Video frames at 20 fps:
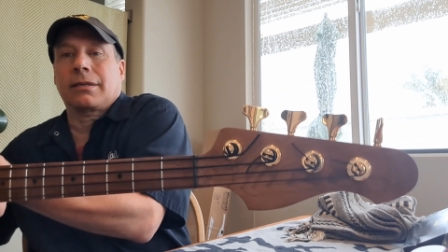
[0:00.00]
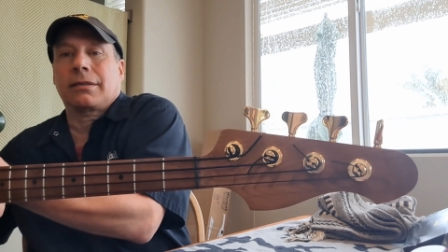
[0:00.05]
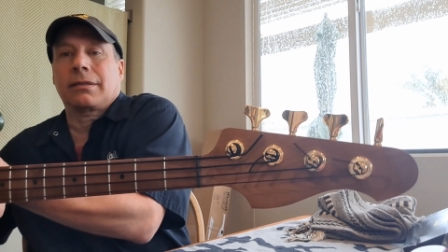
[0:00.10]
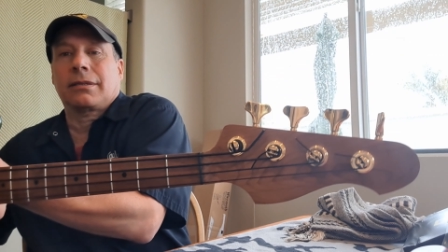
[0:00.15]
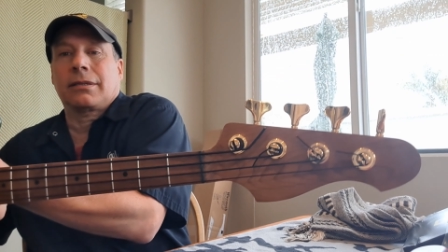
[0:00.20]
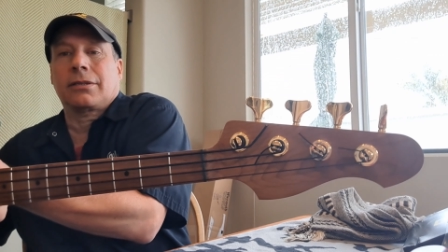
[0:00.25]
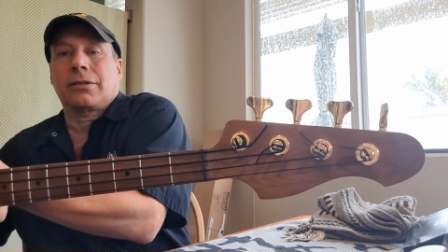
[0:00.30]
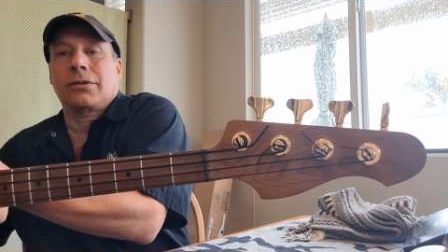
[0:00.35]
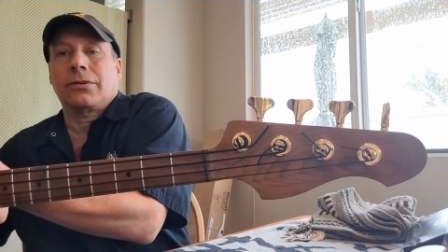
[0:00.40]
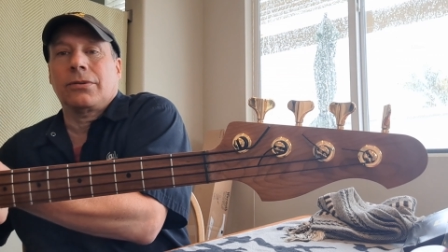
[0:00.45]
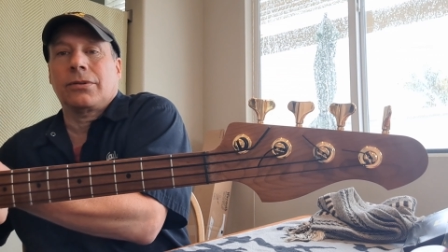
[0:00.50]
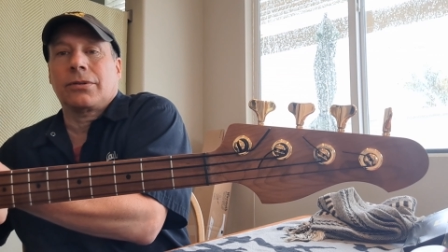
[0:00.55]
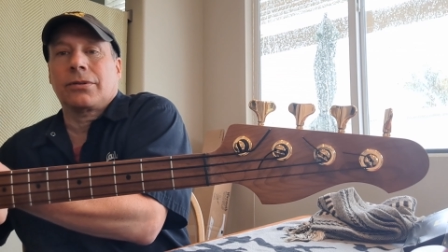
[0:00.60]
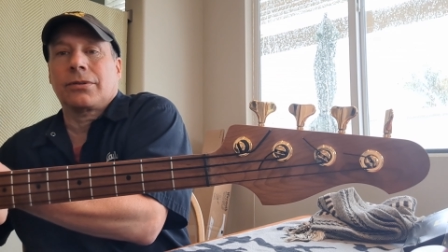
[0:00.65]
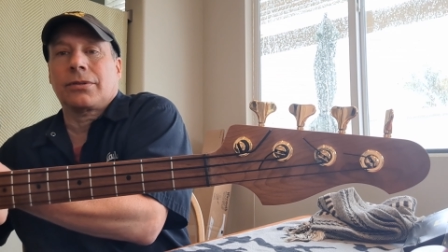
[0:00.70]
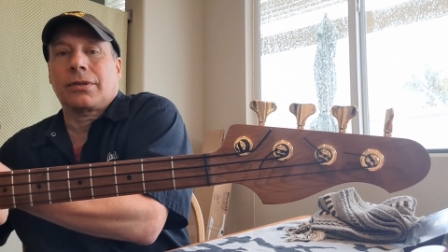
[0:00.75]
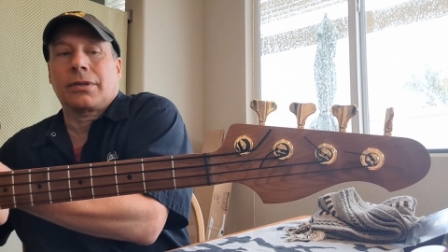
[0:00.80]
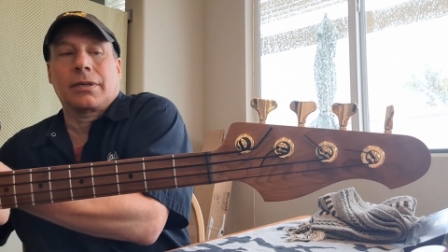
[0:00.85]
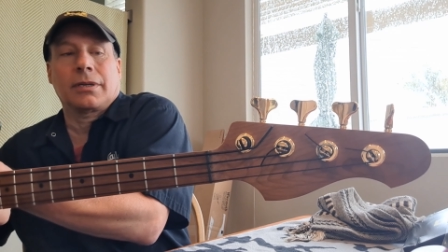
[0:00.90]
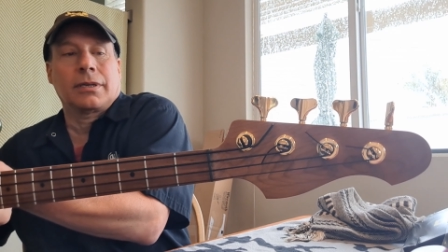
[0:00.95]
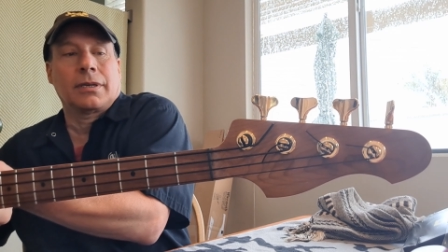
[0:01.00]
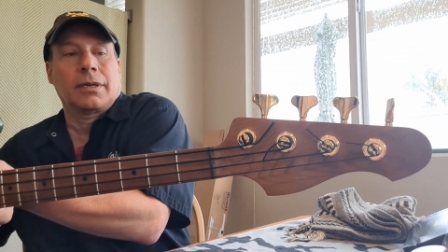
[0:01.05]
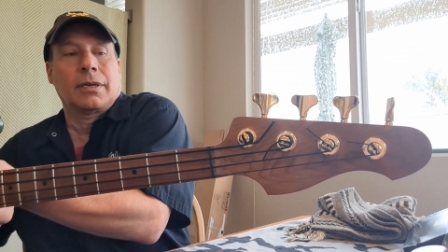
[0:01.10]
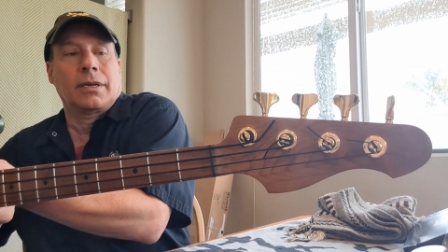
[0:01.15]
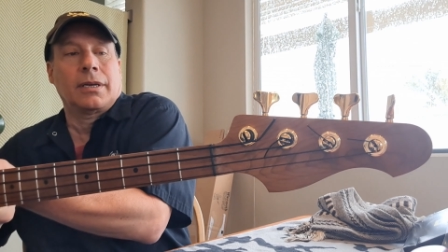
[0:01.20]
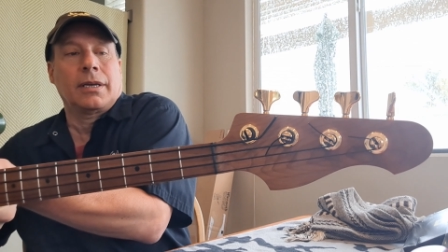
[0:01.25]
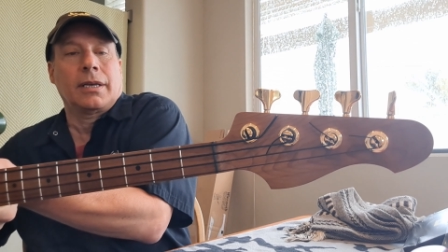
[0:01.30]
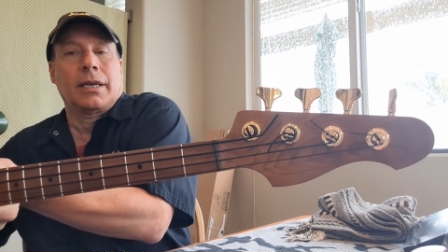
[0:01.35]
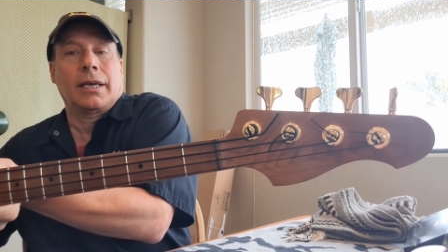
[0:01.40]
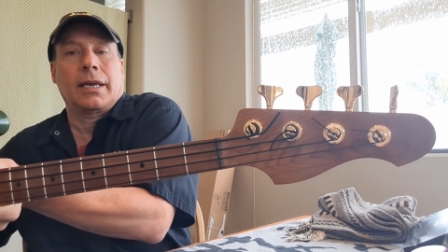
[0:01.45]
the tuners,
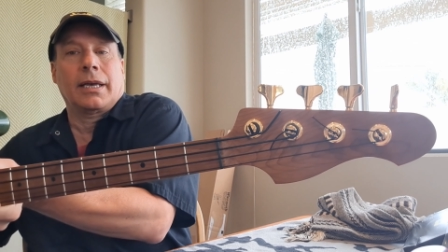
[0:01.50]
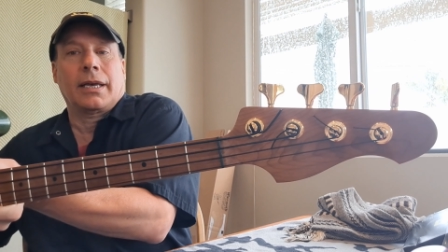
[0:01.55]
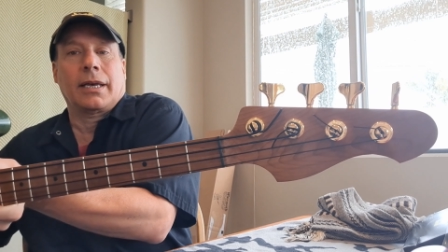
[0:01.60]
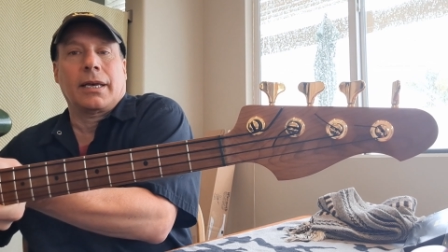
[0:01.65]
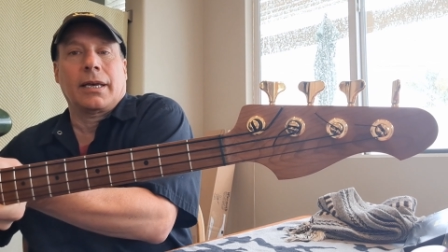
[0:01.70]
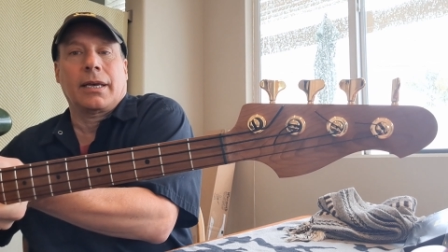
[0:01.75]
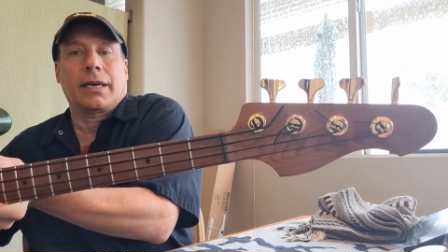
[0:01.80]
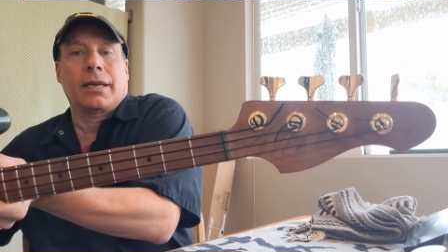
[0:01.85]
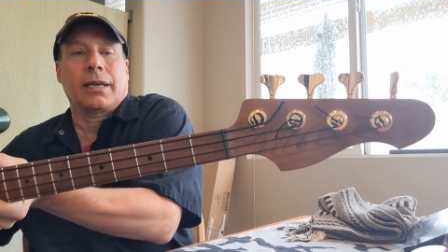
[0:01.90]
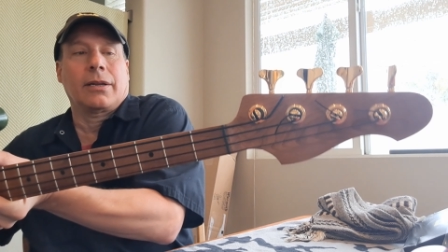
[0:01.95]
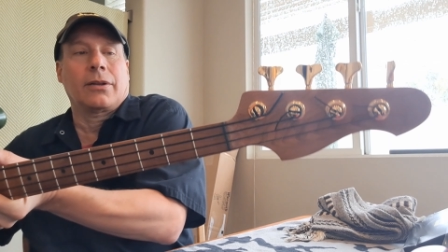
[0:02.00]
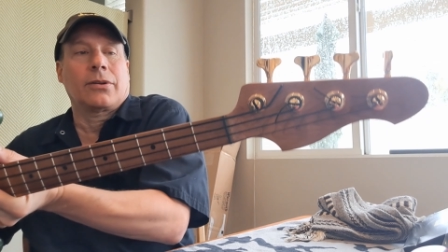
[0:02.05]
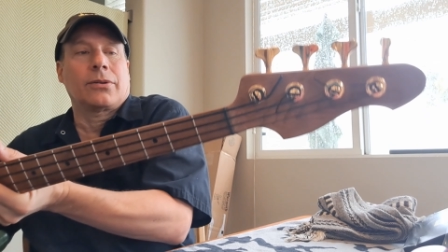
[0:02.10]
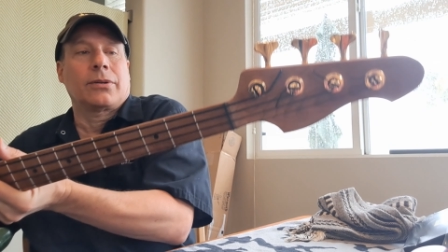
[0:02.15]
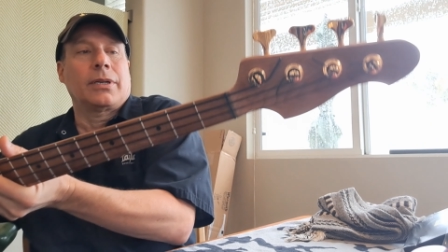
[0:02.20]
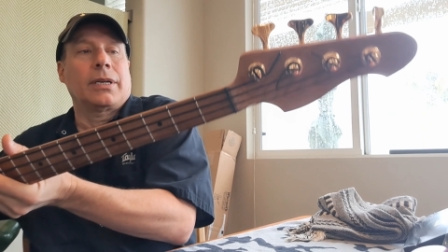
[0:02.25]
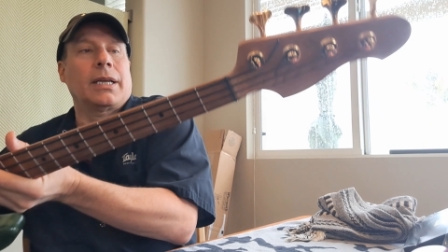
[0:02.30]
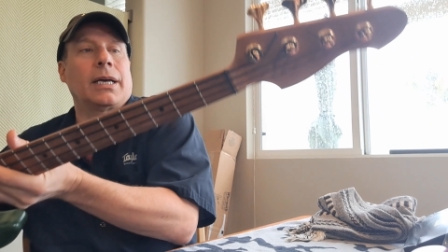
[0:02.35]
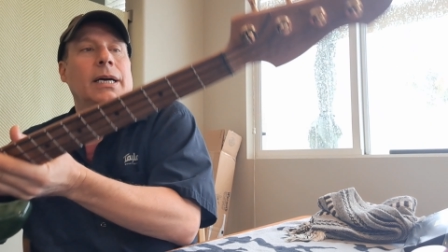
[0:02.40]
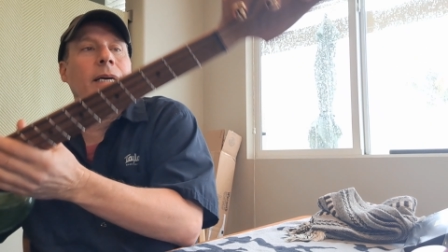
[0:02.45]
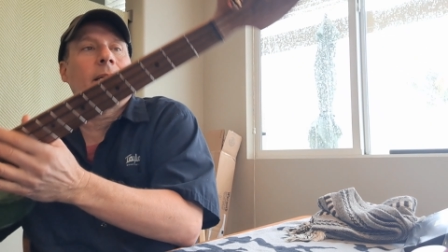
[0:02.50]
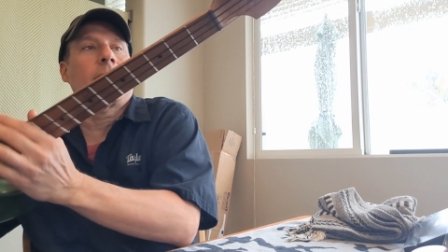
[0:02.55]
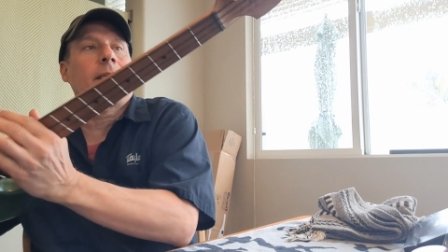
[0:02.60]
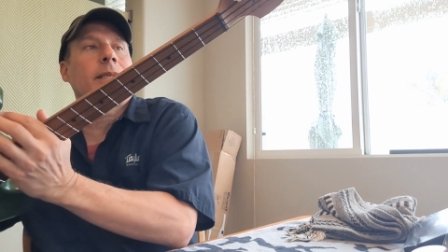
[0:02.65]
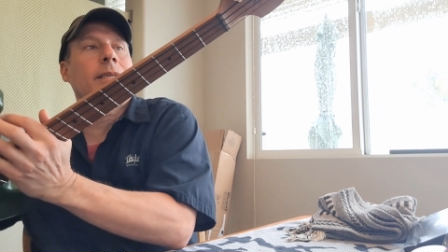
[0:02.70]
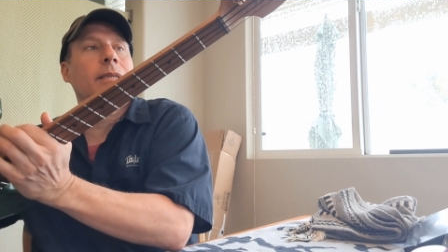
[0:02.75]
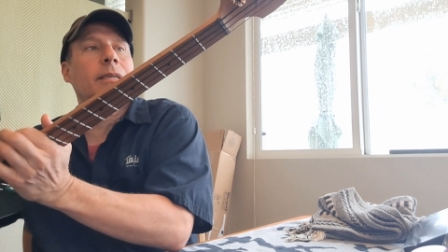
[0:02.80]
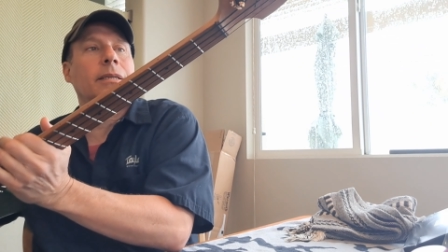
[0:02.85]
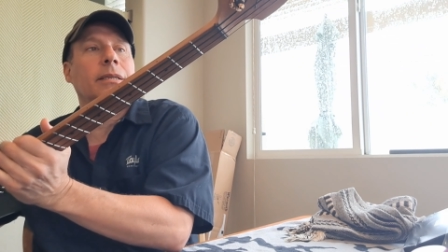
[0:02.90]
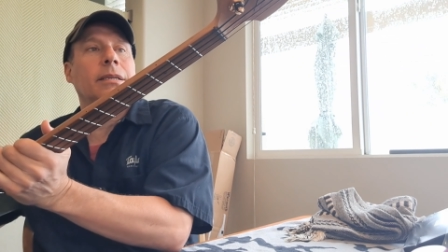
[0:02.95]
and they're
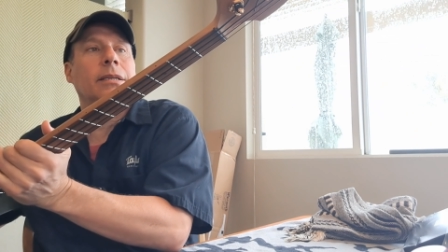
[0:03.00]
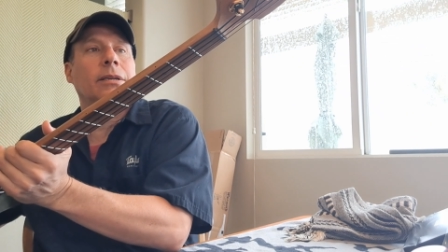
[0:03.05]
nice.